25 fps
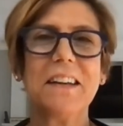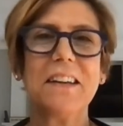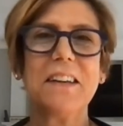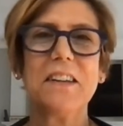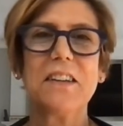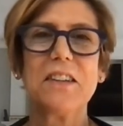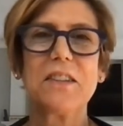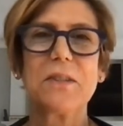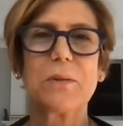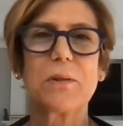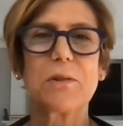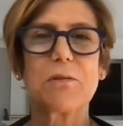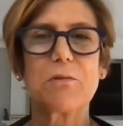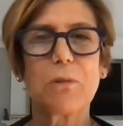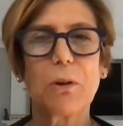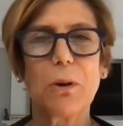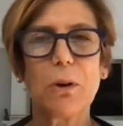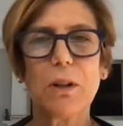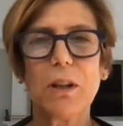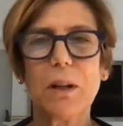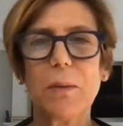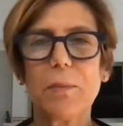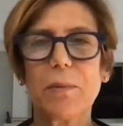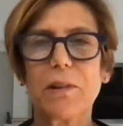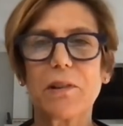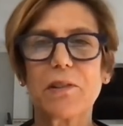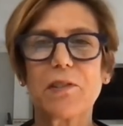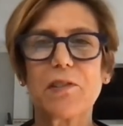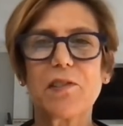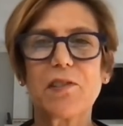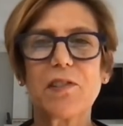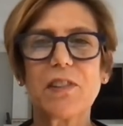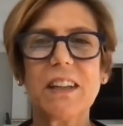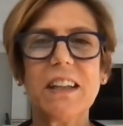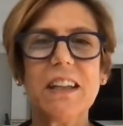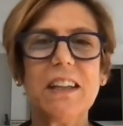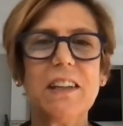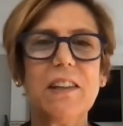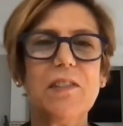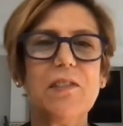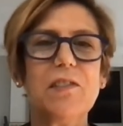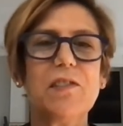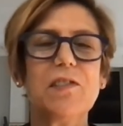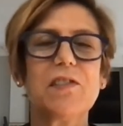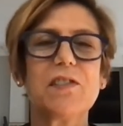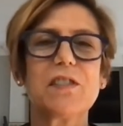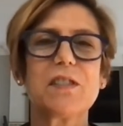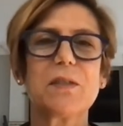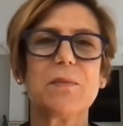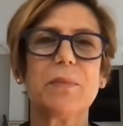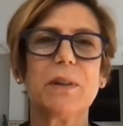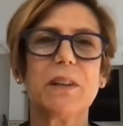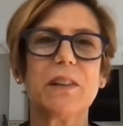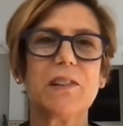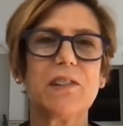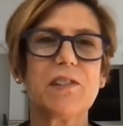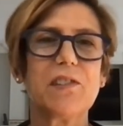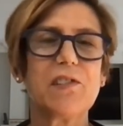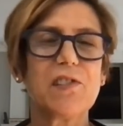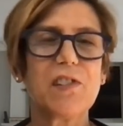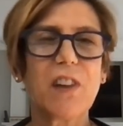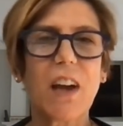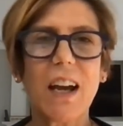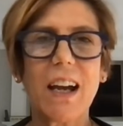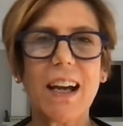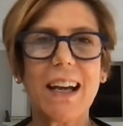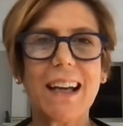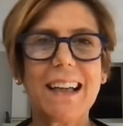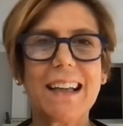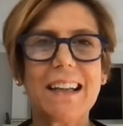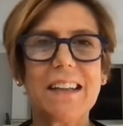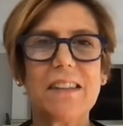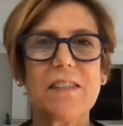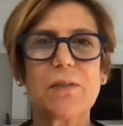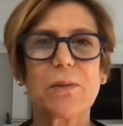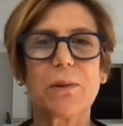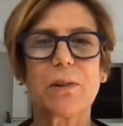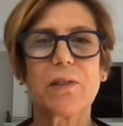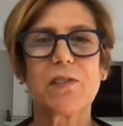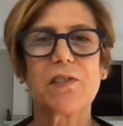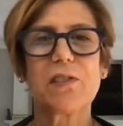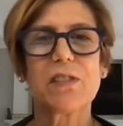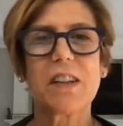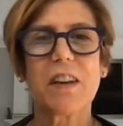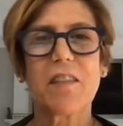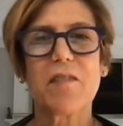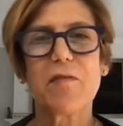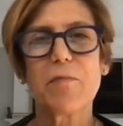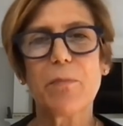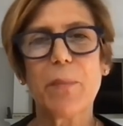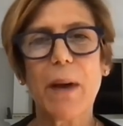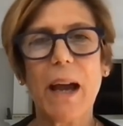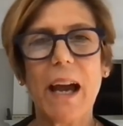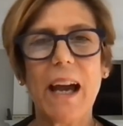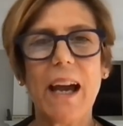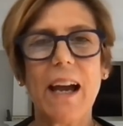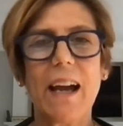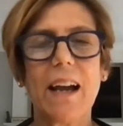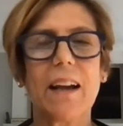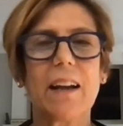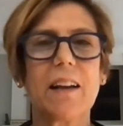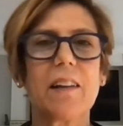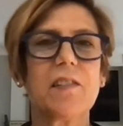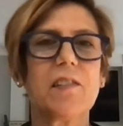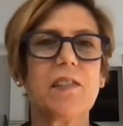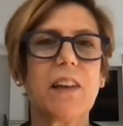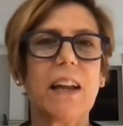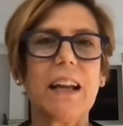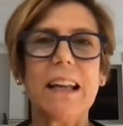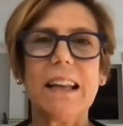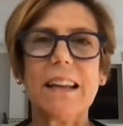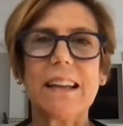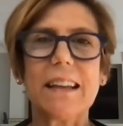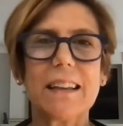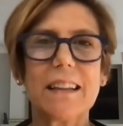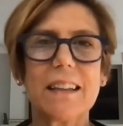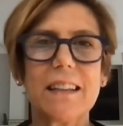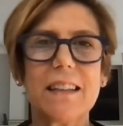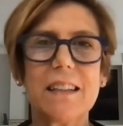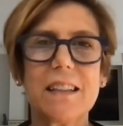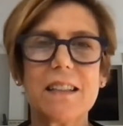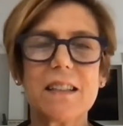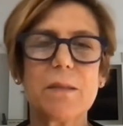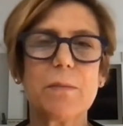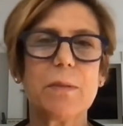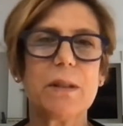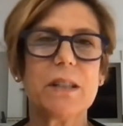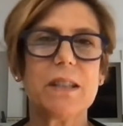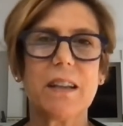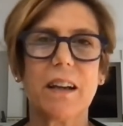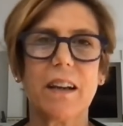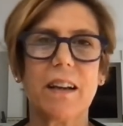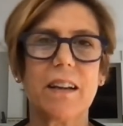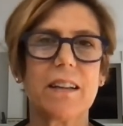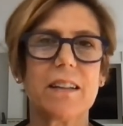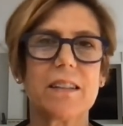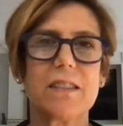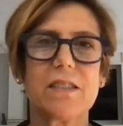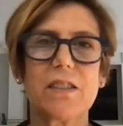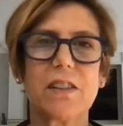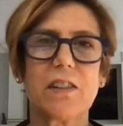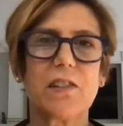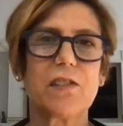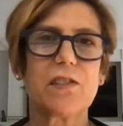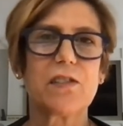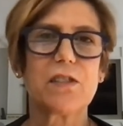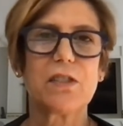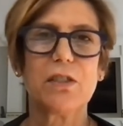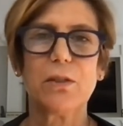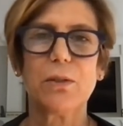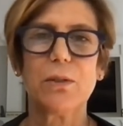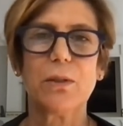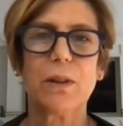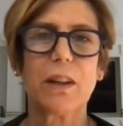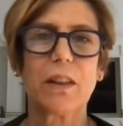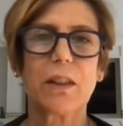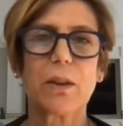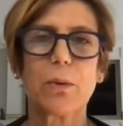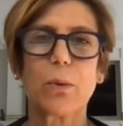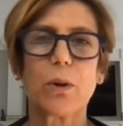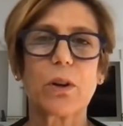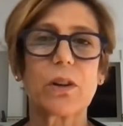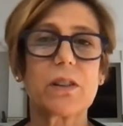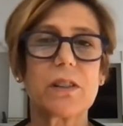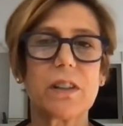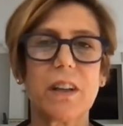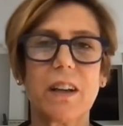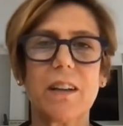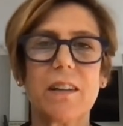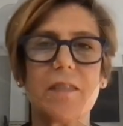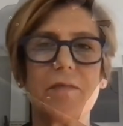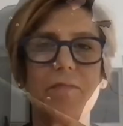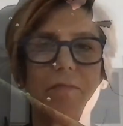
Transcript: She would roll up her sleeves to build signs or stuff bags, anything that needed to be done just to get the work done.